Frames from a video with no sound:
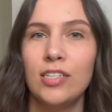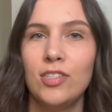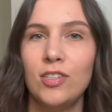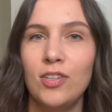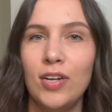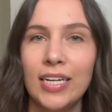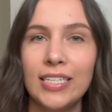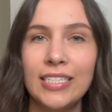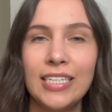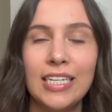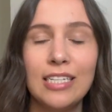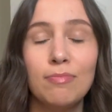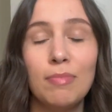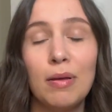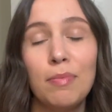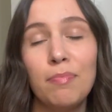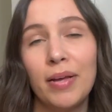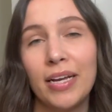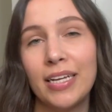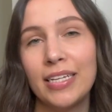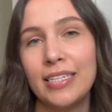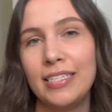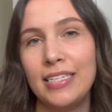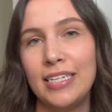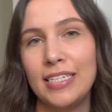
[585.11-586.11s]
So next is my
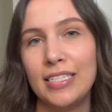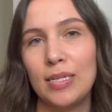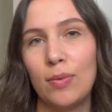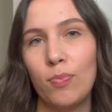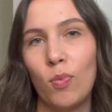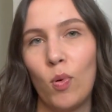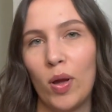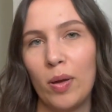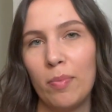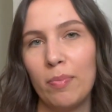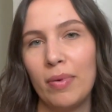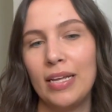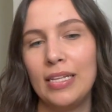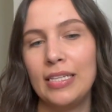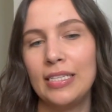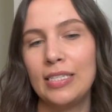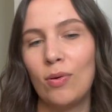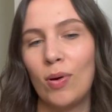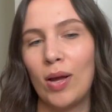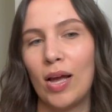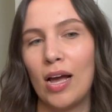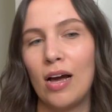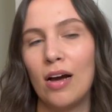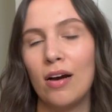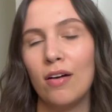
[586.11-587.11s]
biggest disappointment. So
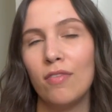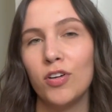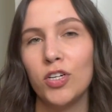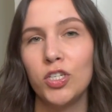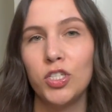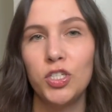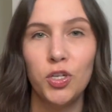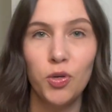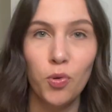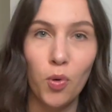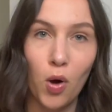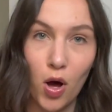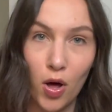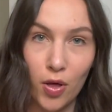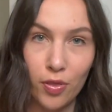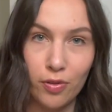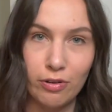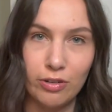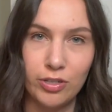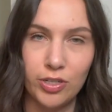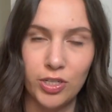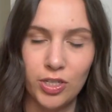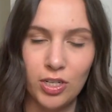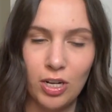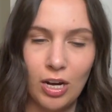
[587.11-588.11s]
I have two
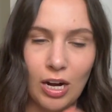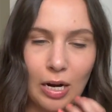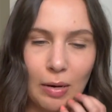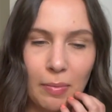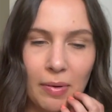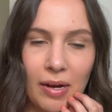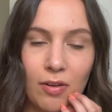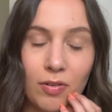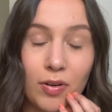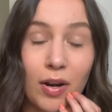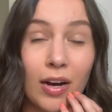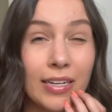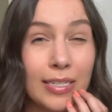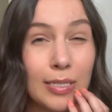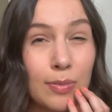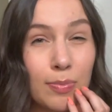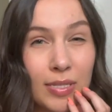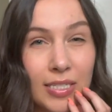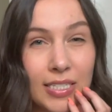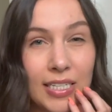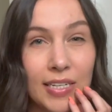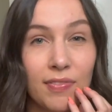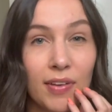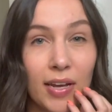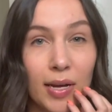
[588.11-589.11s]
authors to talk about, not
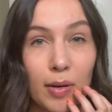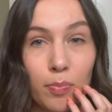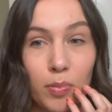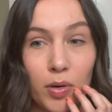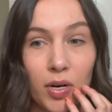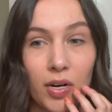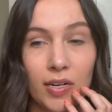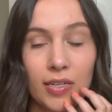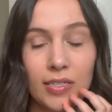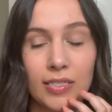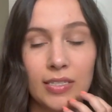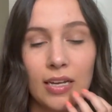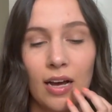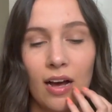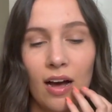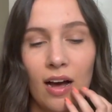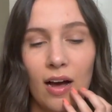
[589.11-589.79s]
specific books.